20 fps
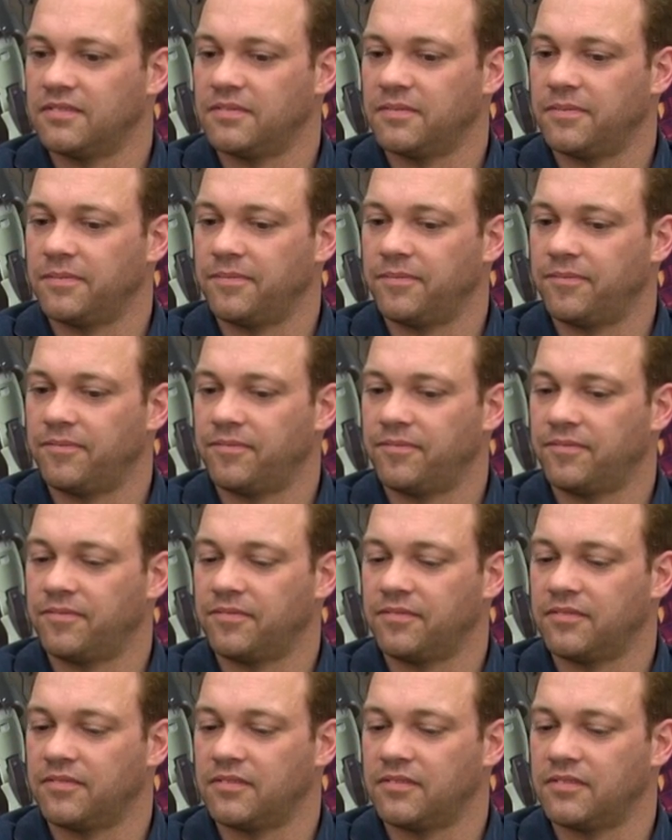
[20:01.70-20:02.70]

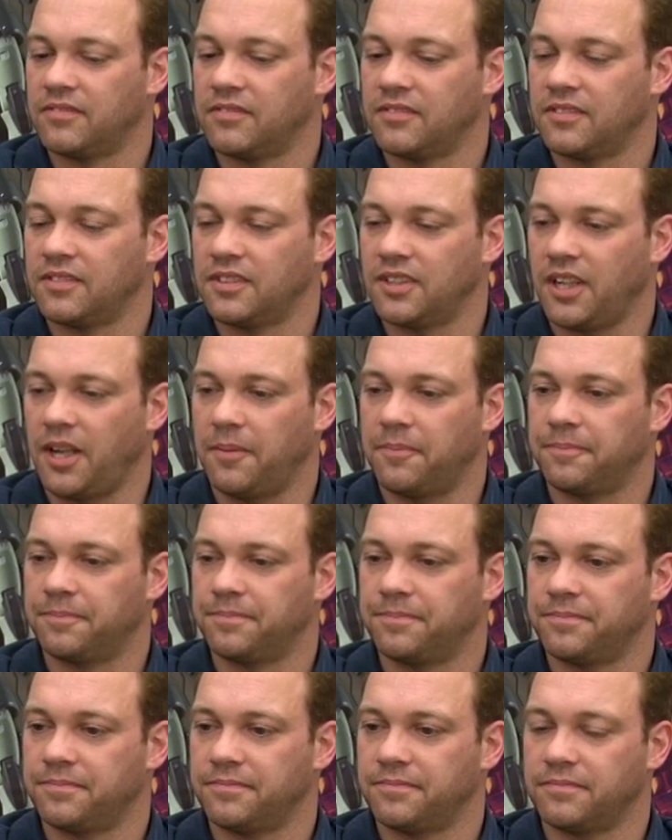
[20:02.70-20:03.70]

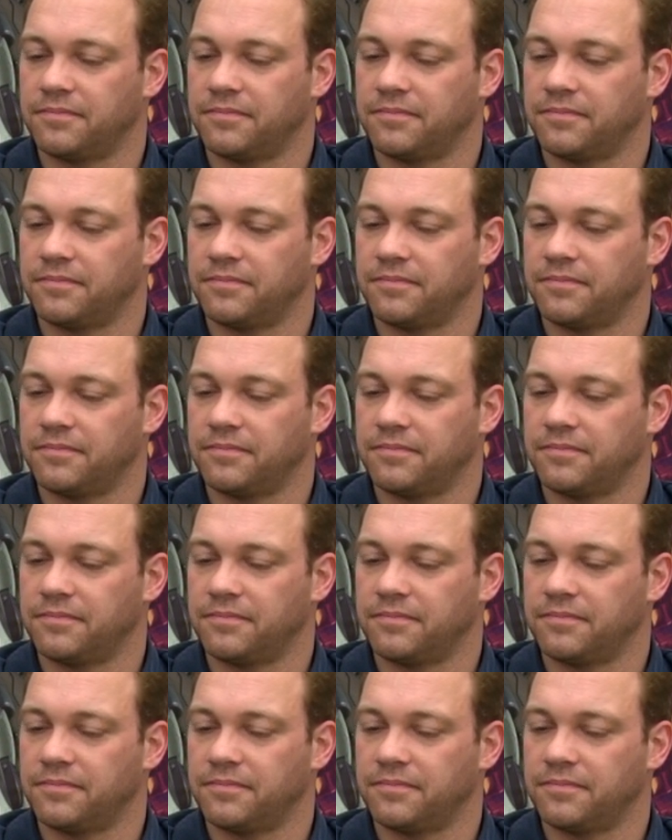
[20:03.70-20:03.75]
The person shown says nothing.